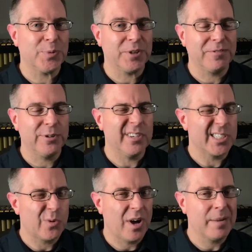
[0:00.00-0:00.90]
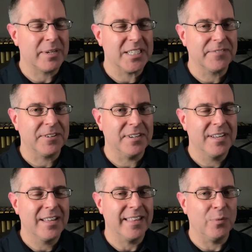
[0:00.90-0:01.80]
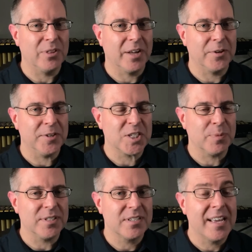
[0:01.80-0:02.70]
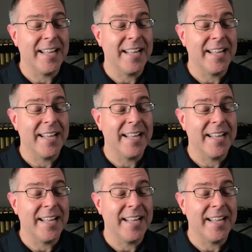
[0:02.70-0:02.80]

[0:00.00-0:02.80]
with flute is quite a bit different than with other instruments.